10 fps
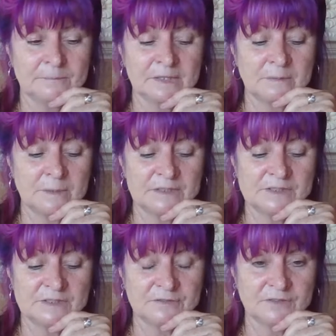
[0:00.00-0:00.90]
can make a
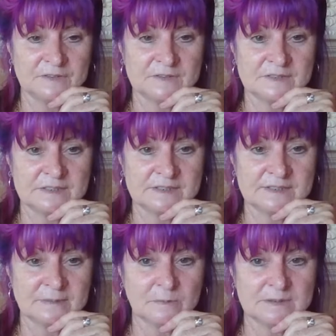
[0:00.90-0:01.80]
difference in
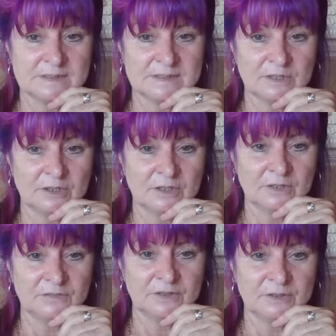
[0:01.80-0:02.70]
someone's
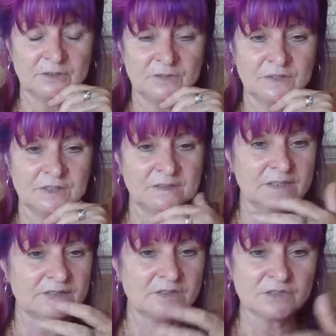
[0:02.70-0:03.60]
life.
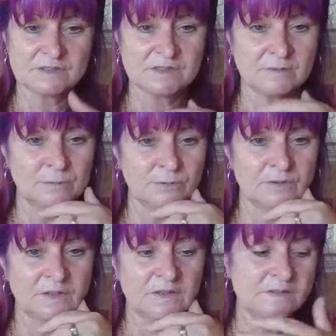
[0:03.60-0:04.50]
These are just simple
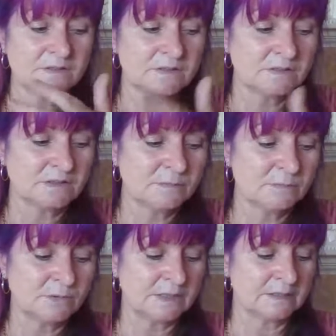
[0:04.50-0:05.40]
things,
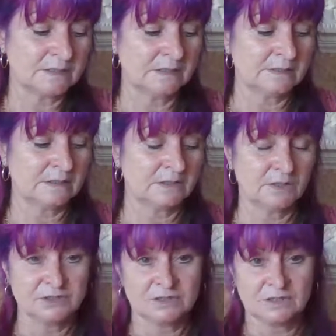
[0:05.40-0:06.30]
simple techniques that
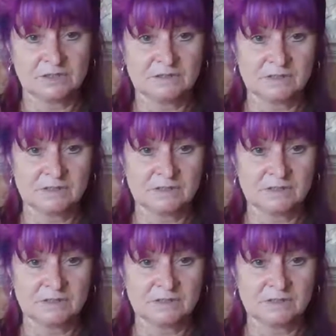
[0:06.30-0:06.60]
I share,